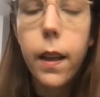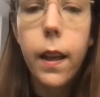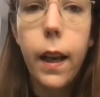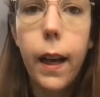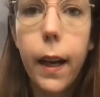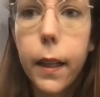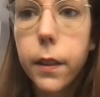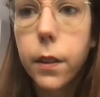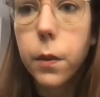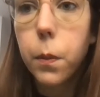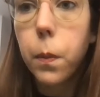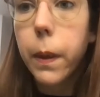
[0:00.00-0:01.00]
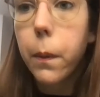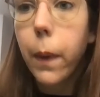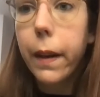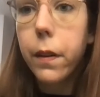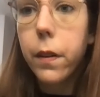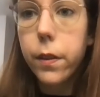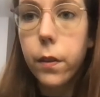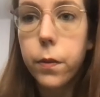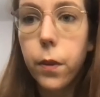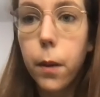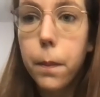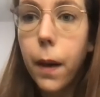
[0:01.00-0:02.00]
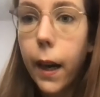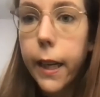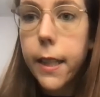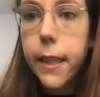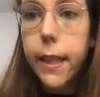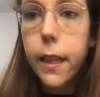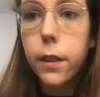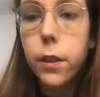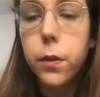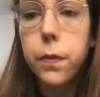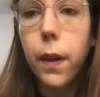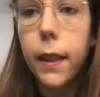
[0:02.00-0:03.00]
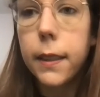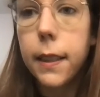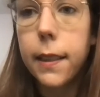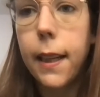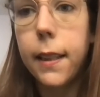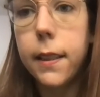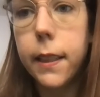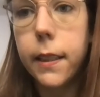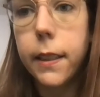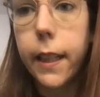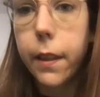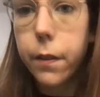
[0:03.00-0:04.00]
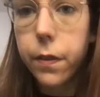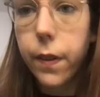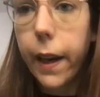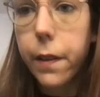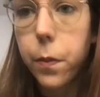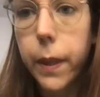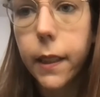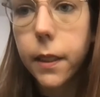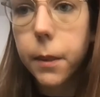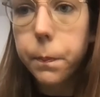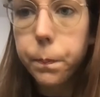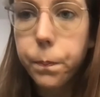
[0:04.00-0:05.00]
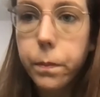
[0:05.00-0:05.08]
And we went from idea to first analysis in 5 weeks.